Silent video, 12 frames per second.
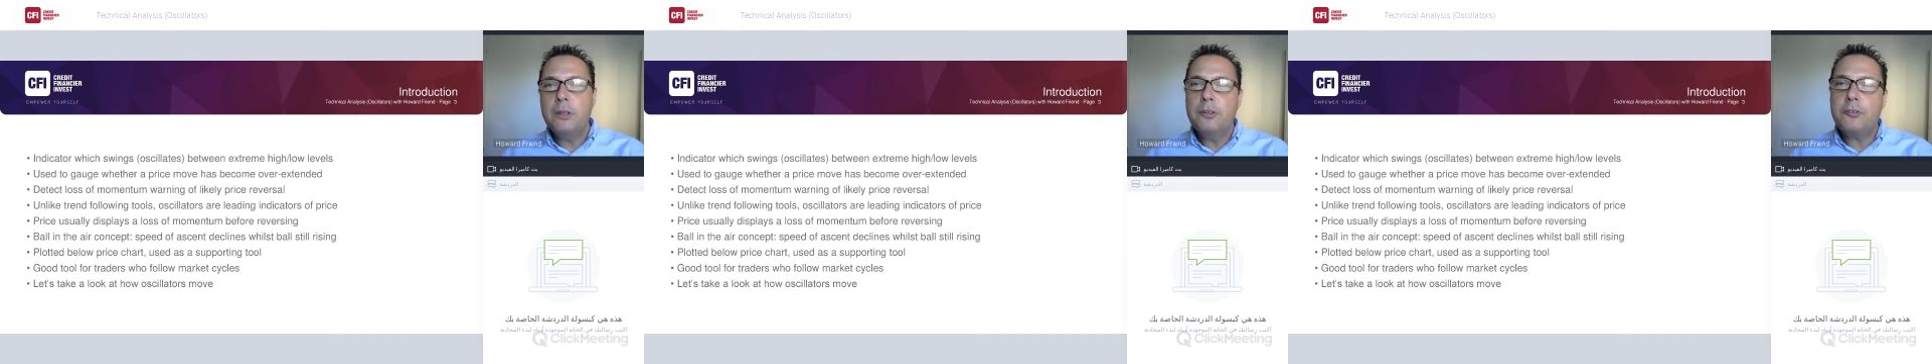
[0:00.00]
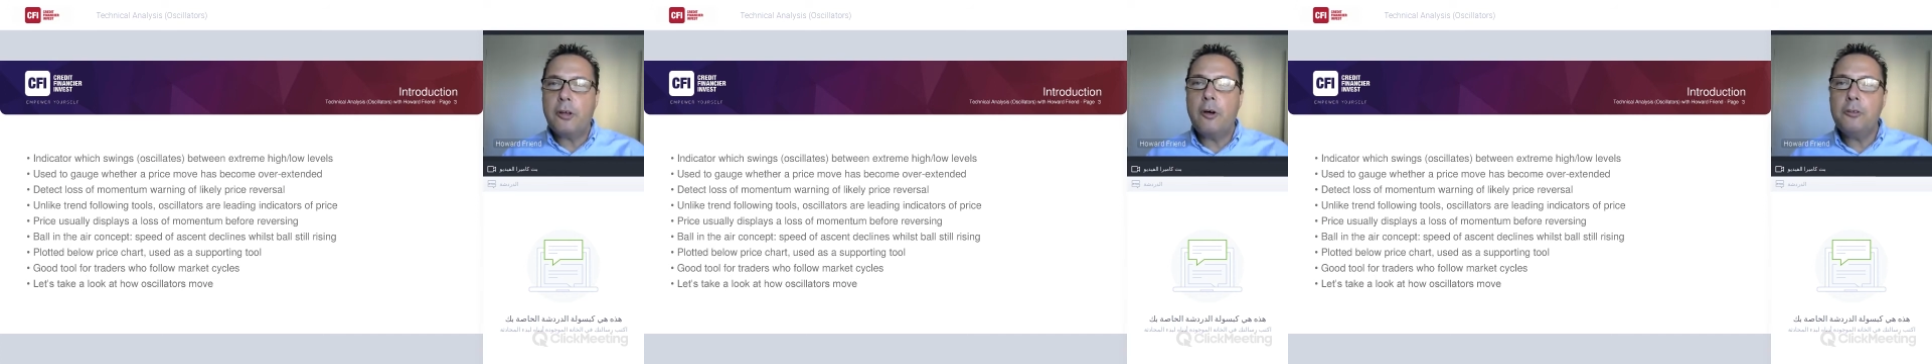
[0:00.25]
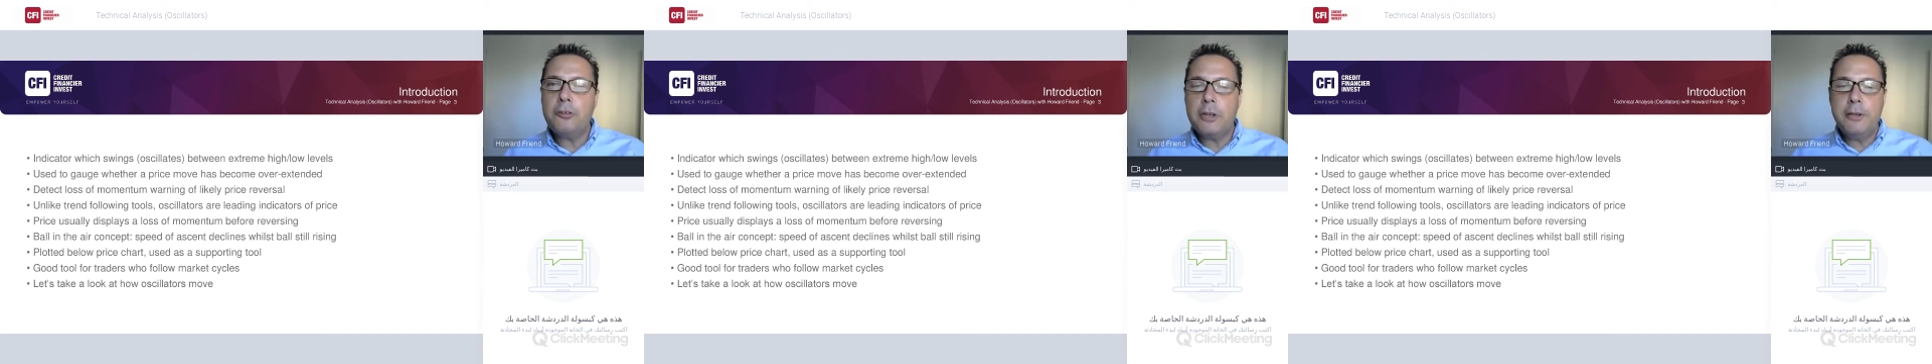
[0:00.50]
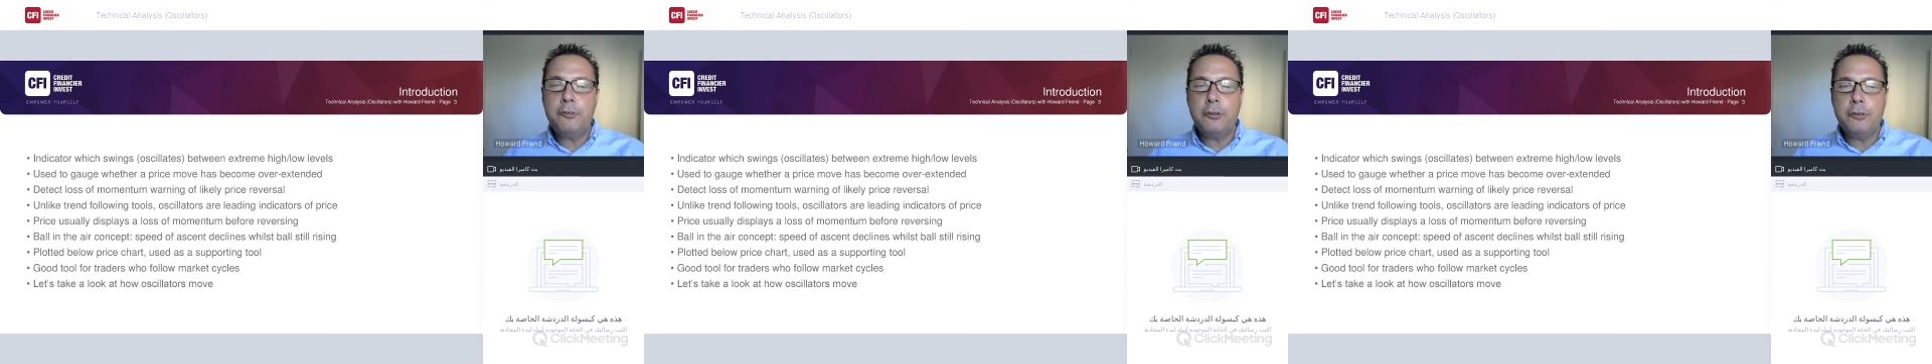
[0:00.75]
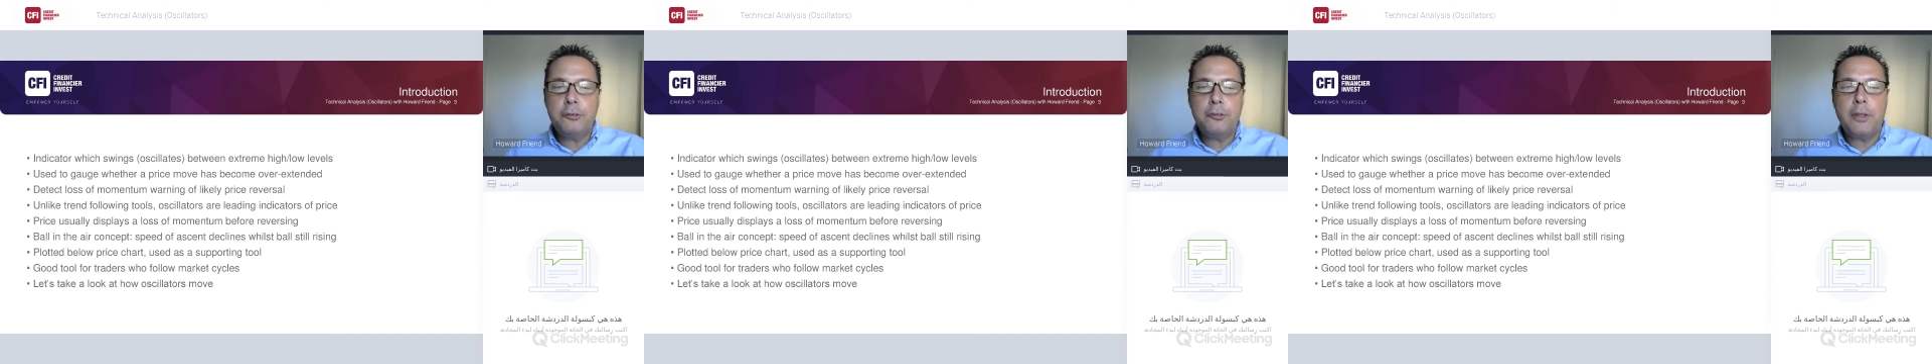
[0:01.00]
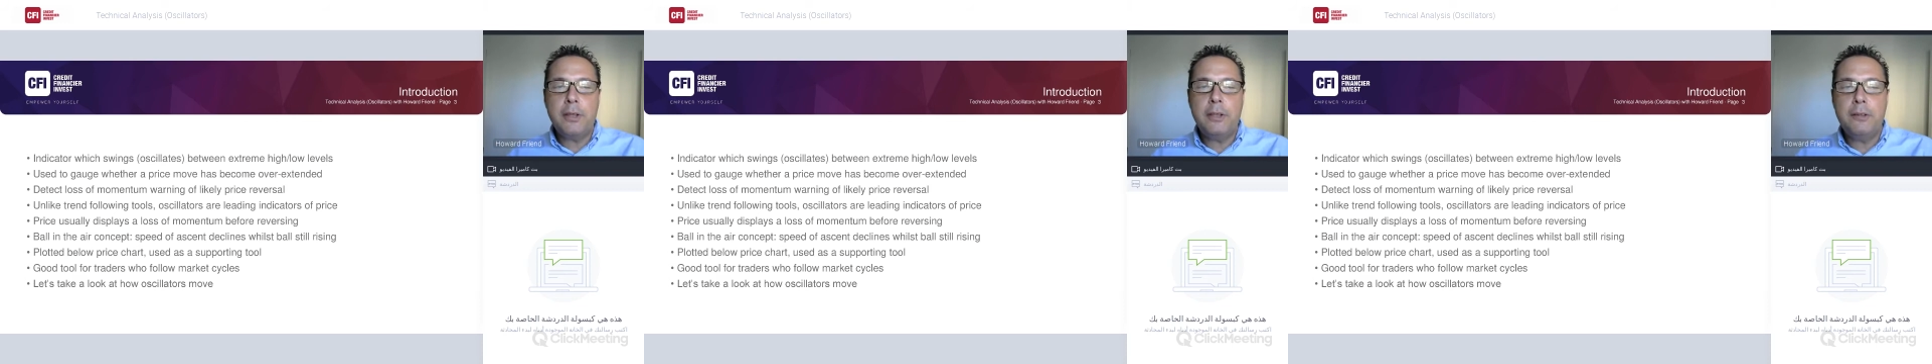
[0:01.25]
So oscillators,
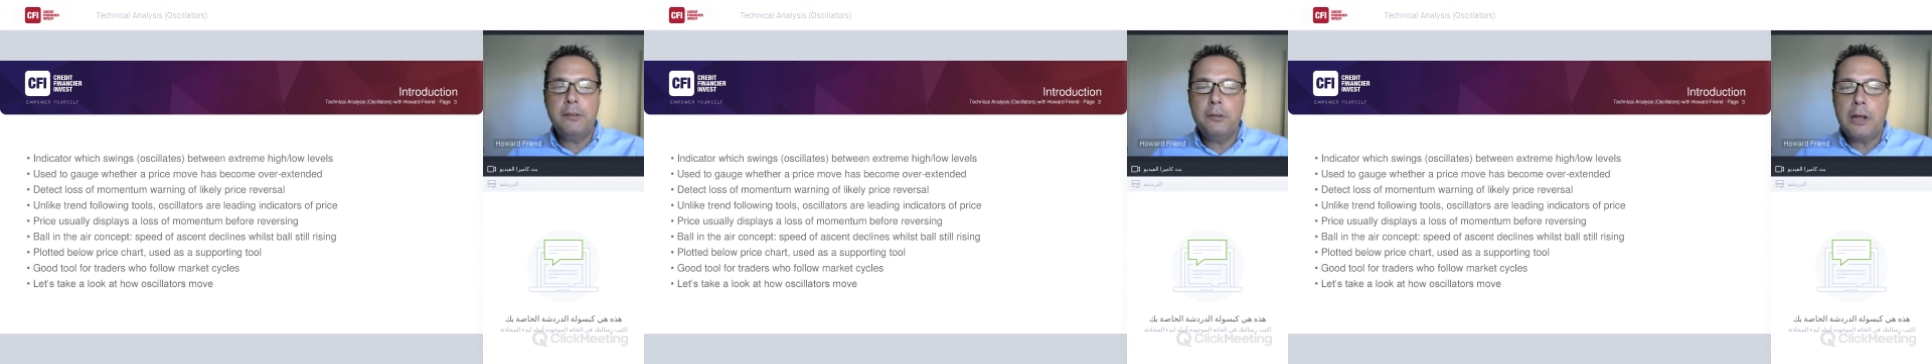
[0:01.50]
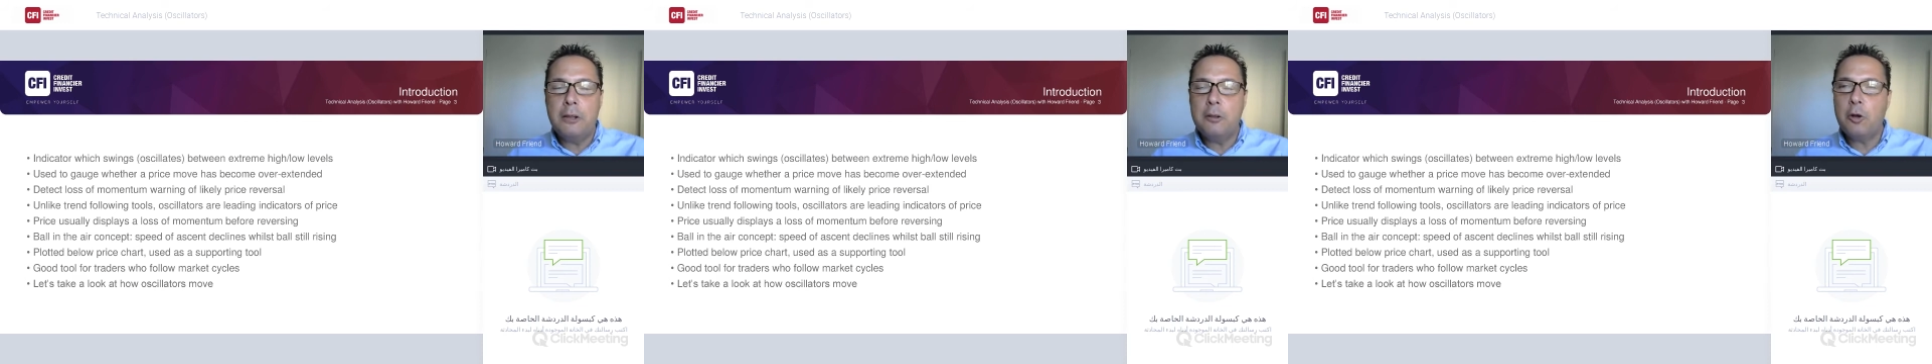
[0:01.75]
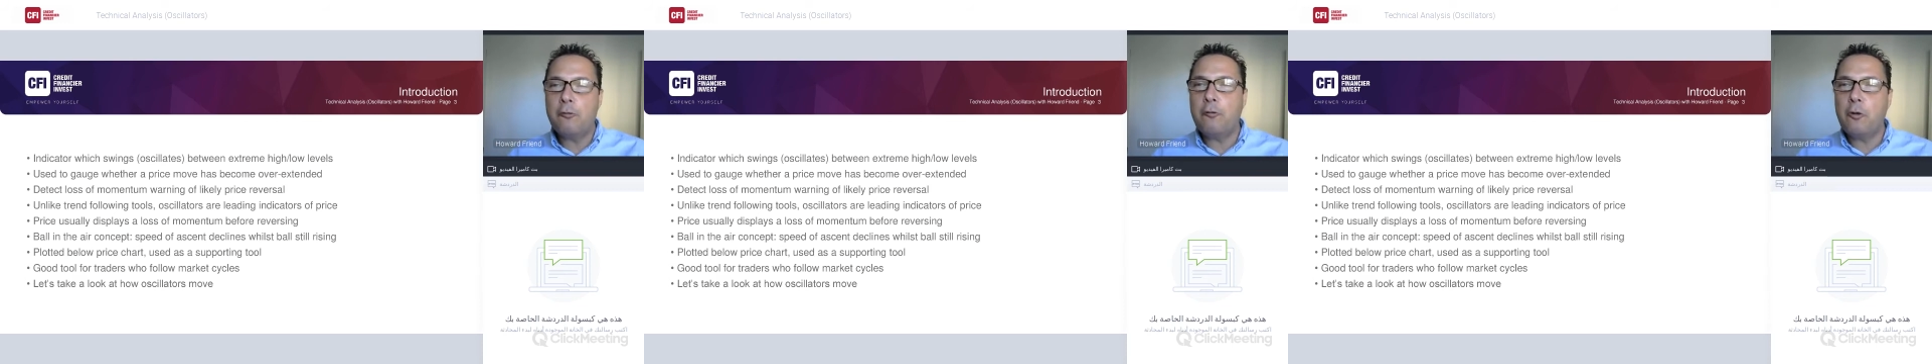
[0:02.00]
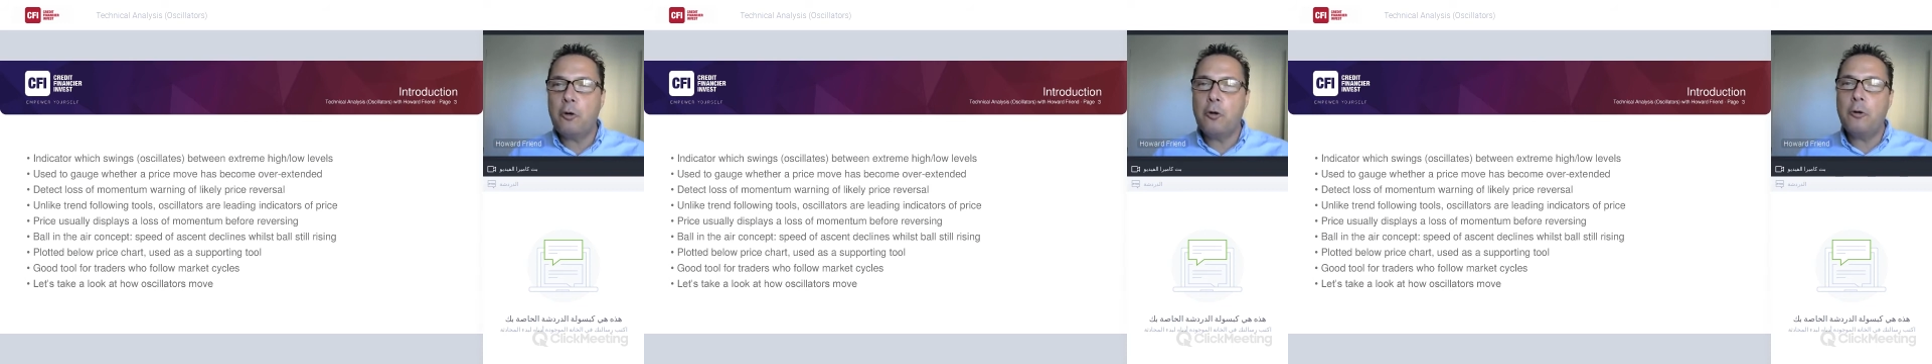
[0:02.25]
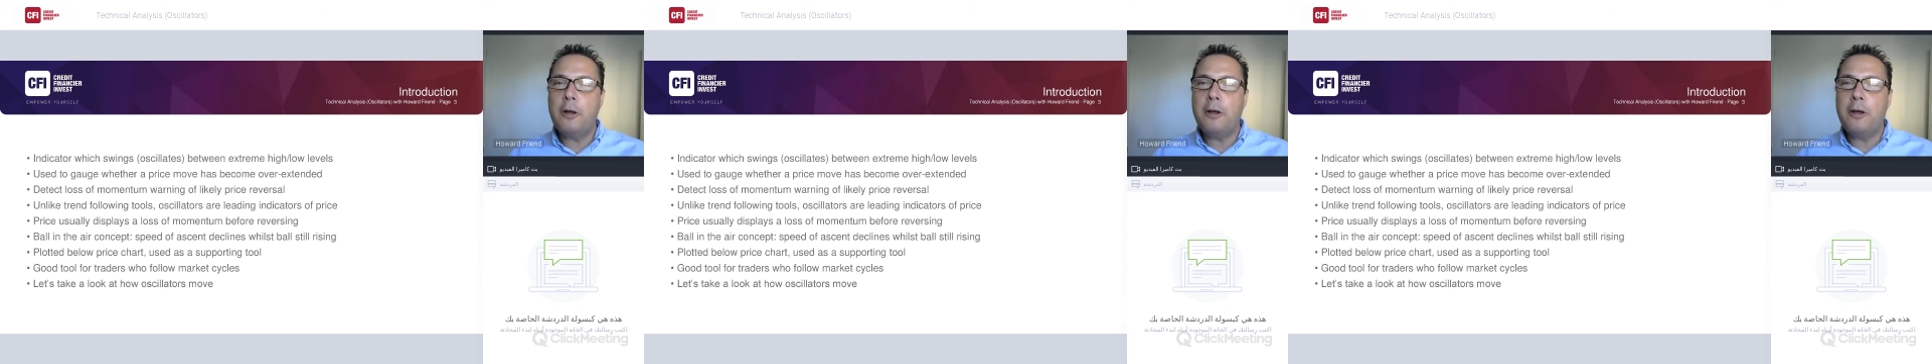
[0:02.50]
they look for